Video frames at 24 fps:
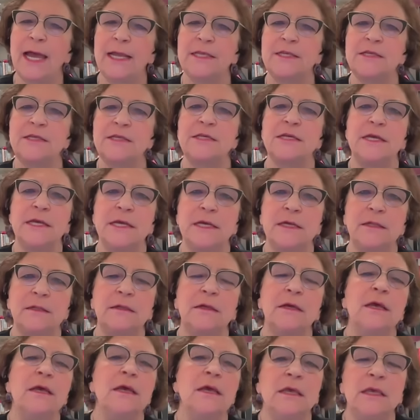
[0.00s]

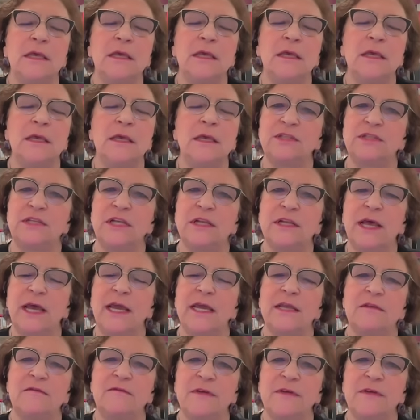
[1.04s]
until he was denied